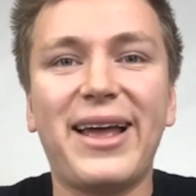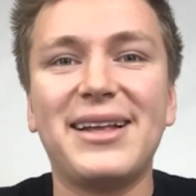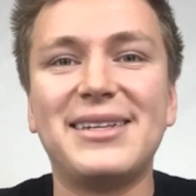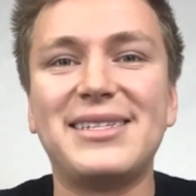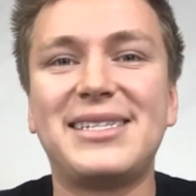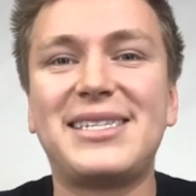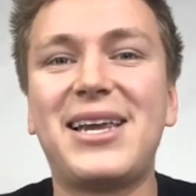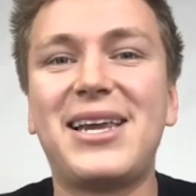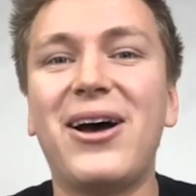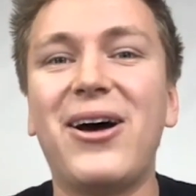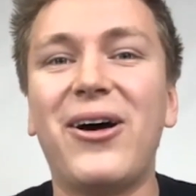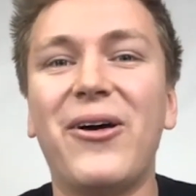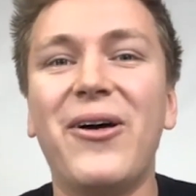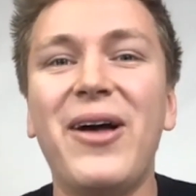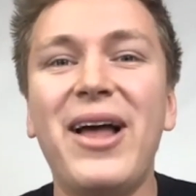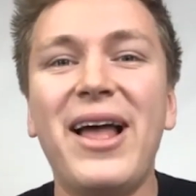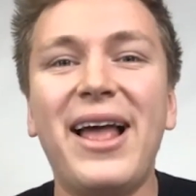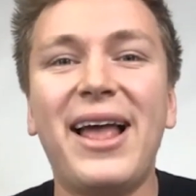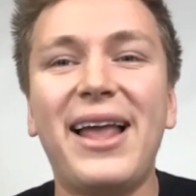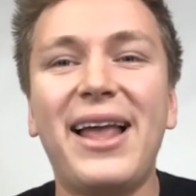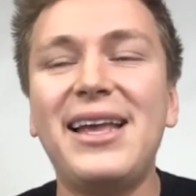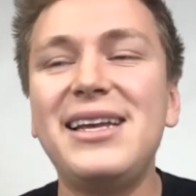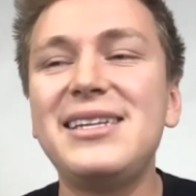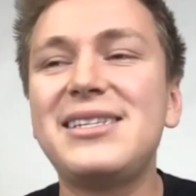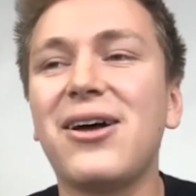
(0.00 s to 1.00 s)
And so
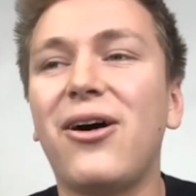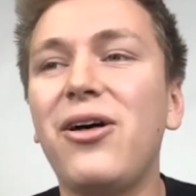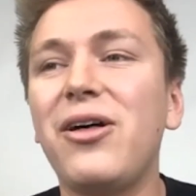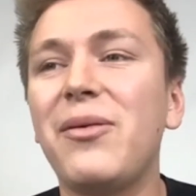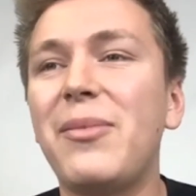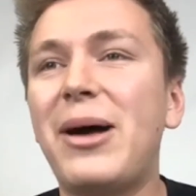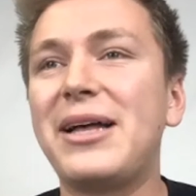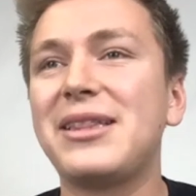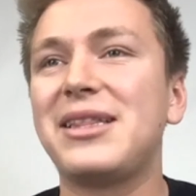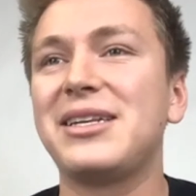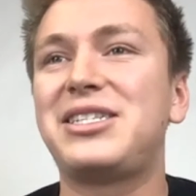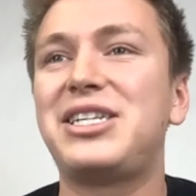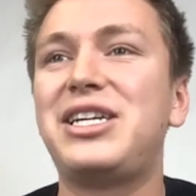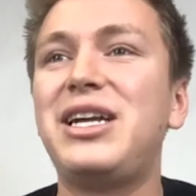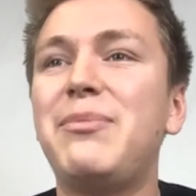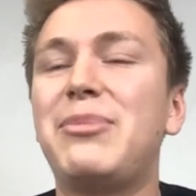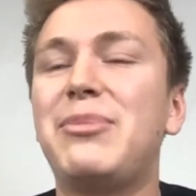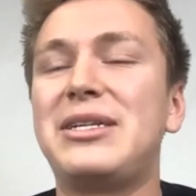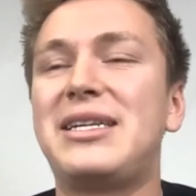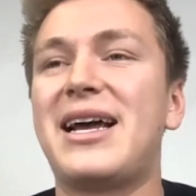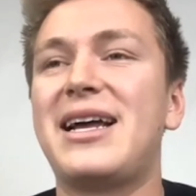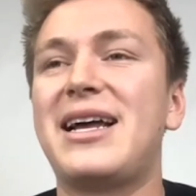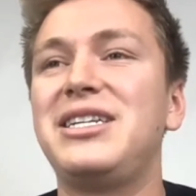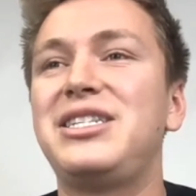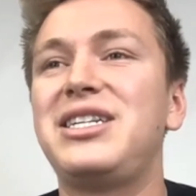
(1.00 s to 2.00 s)
he's all about the cheap
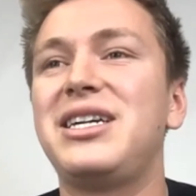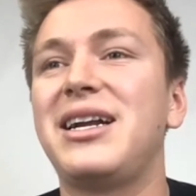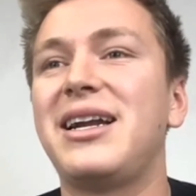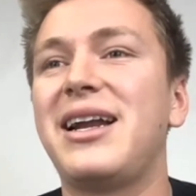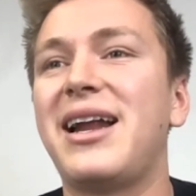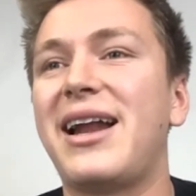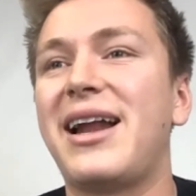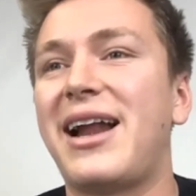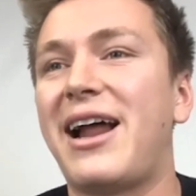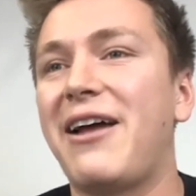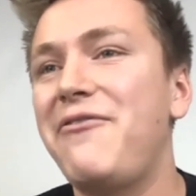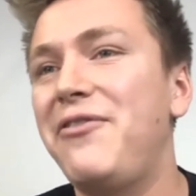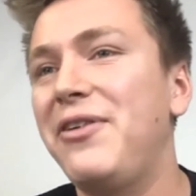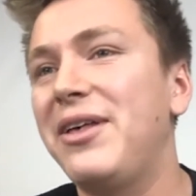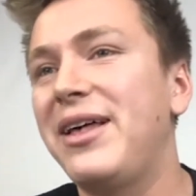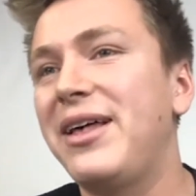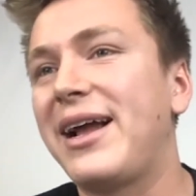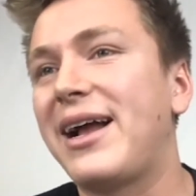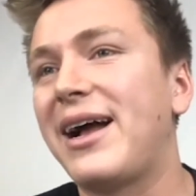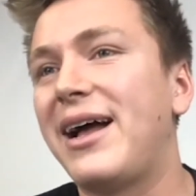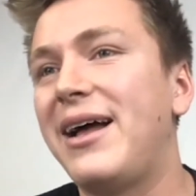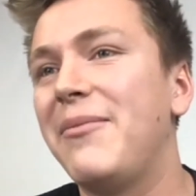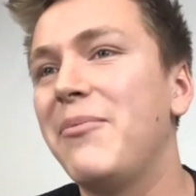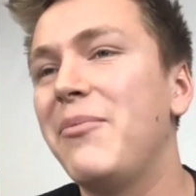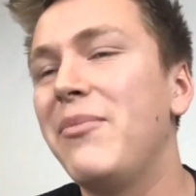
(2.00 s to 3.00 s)
attention. And I feel like
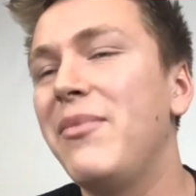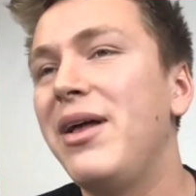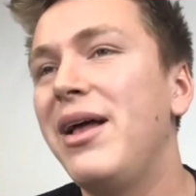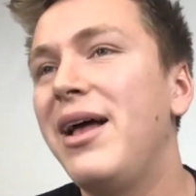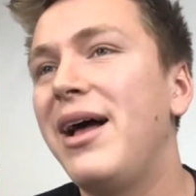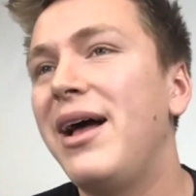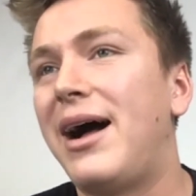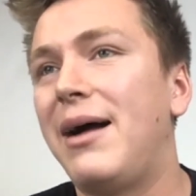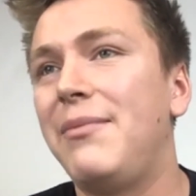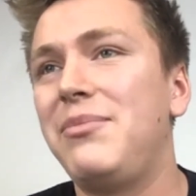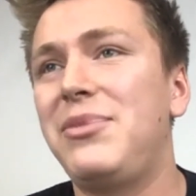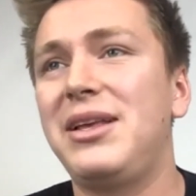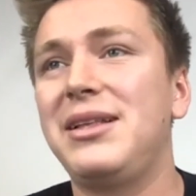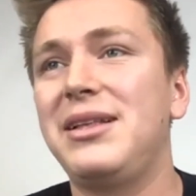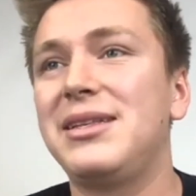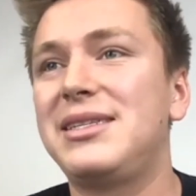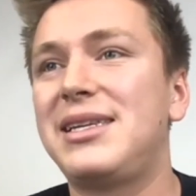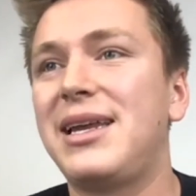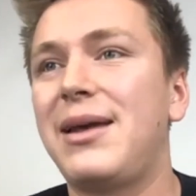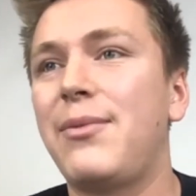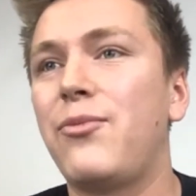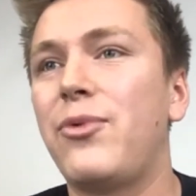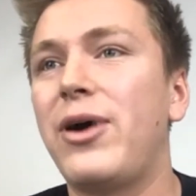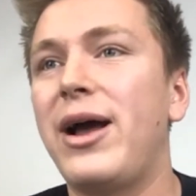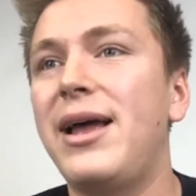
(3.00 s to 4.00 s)
I'm thinking the
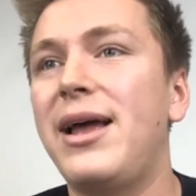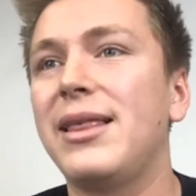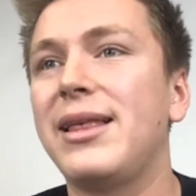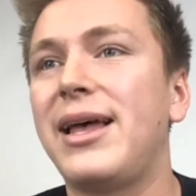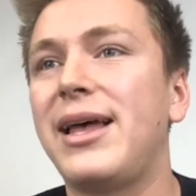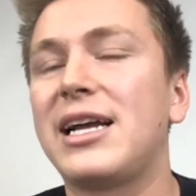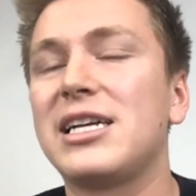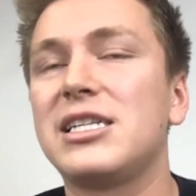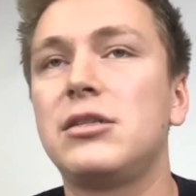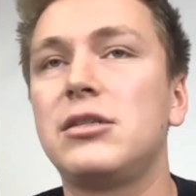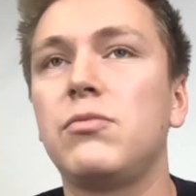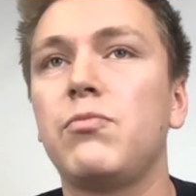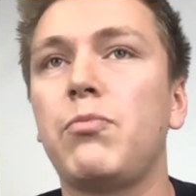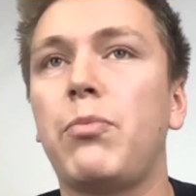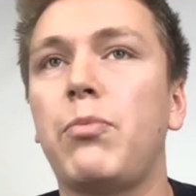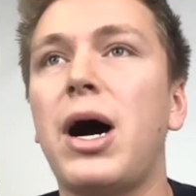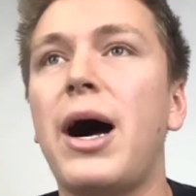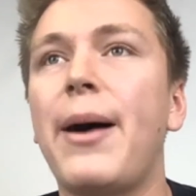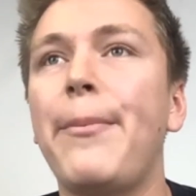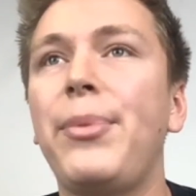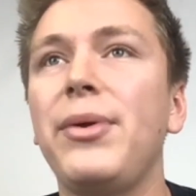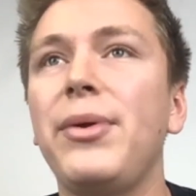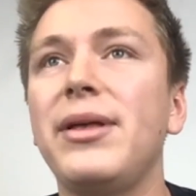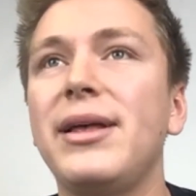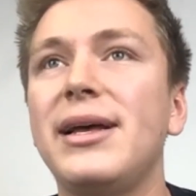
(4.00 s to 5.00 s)
same way, like as
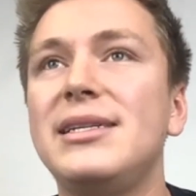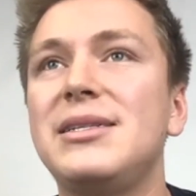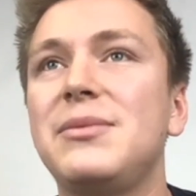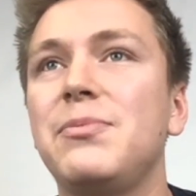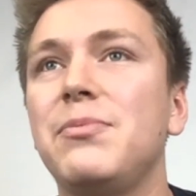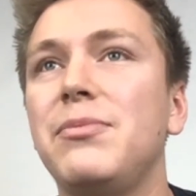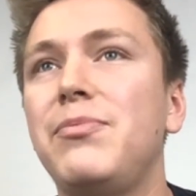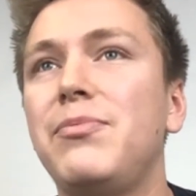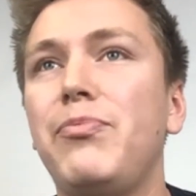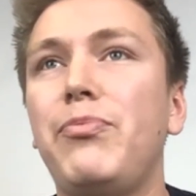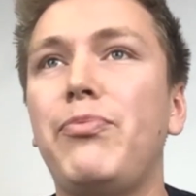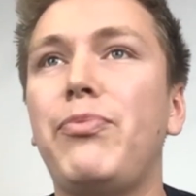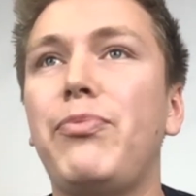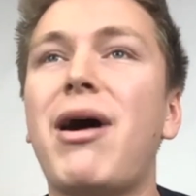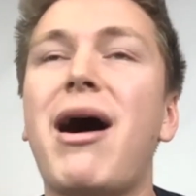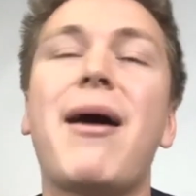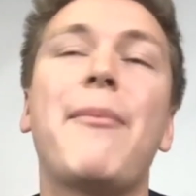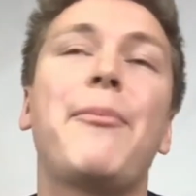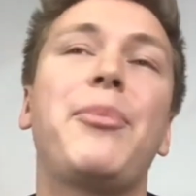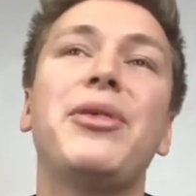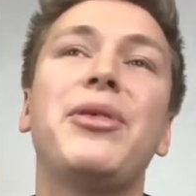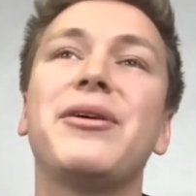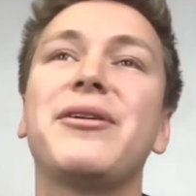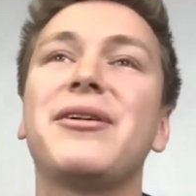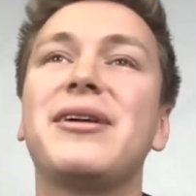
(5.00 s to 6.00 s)

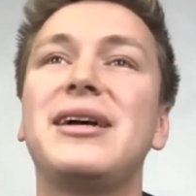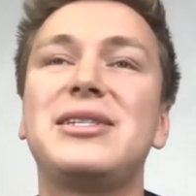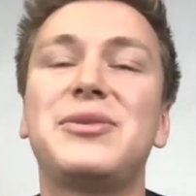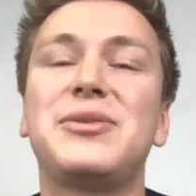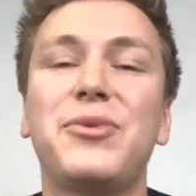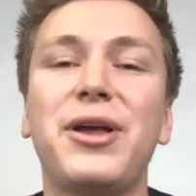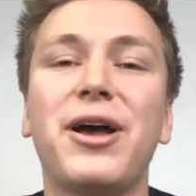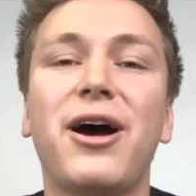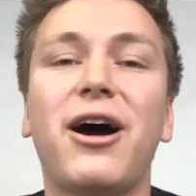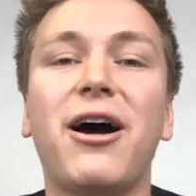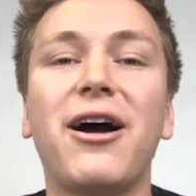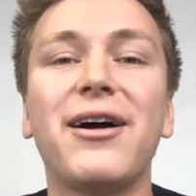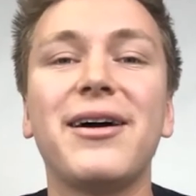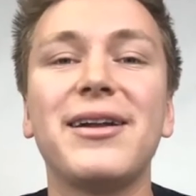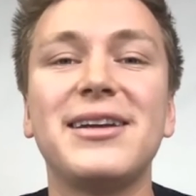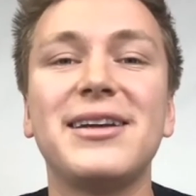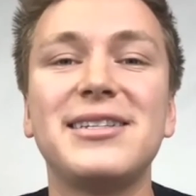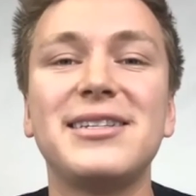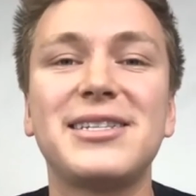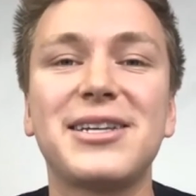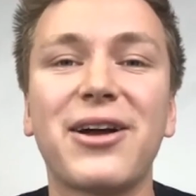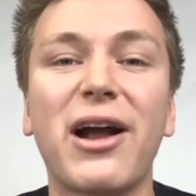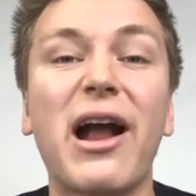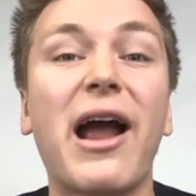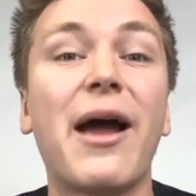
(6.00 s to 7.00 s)
popular as we are on
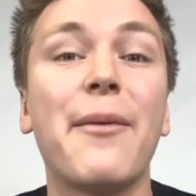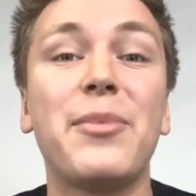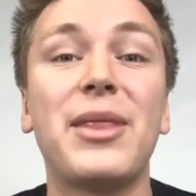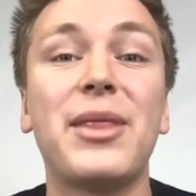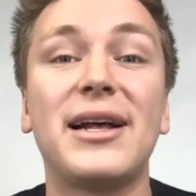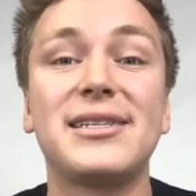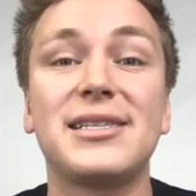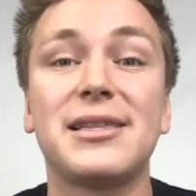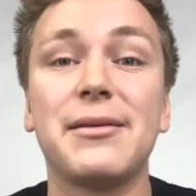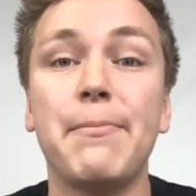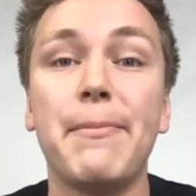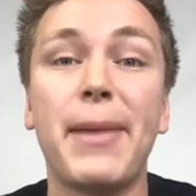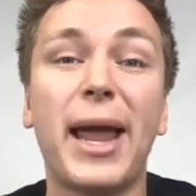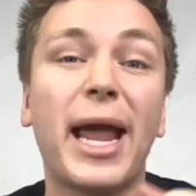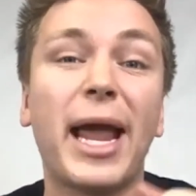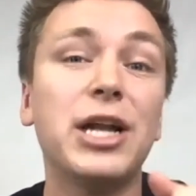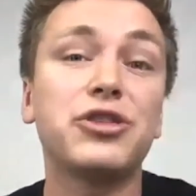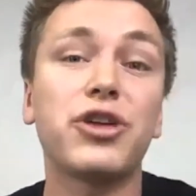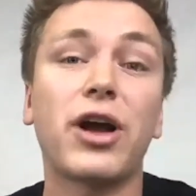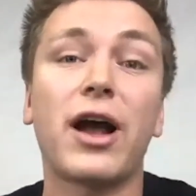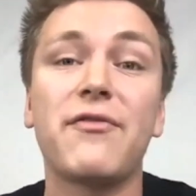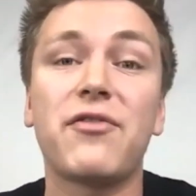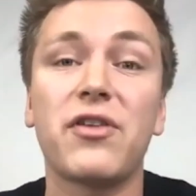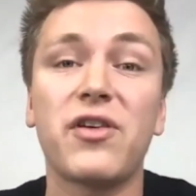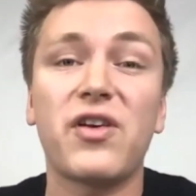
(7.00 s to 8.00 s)
Instagram, and that's the main
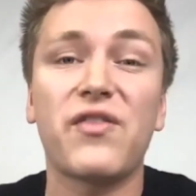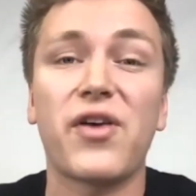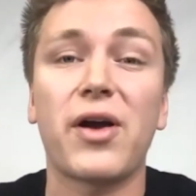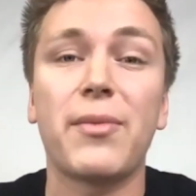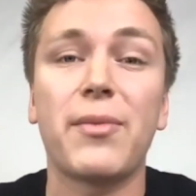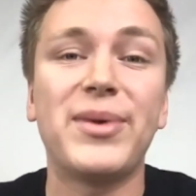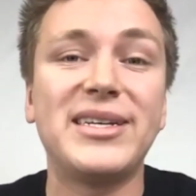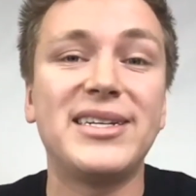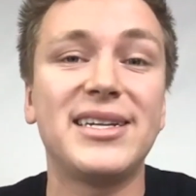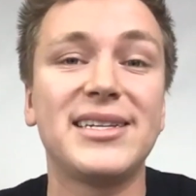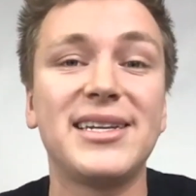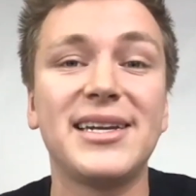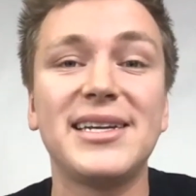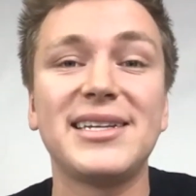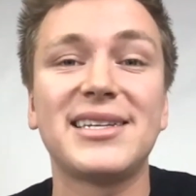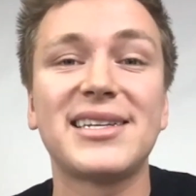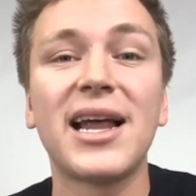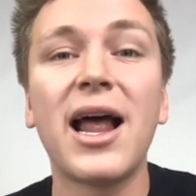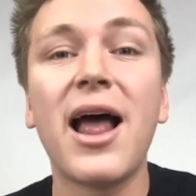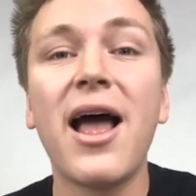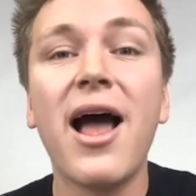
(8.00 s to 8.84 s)
driver of our business.